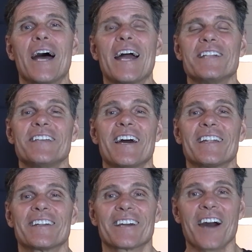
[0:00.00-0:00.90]
and
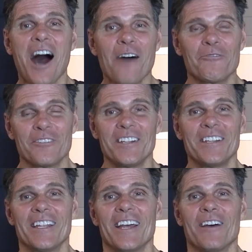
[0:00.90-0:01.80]
yet
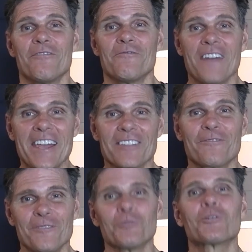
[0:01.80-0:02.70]
confident,
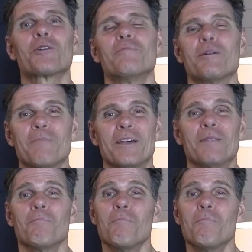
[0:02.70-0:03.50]
faith-filled commitment.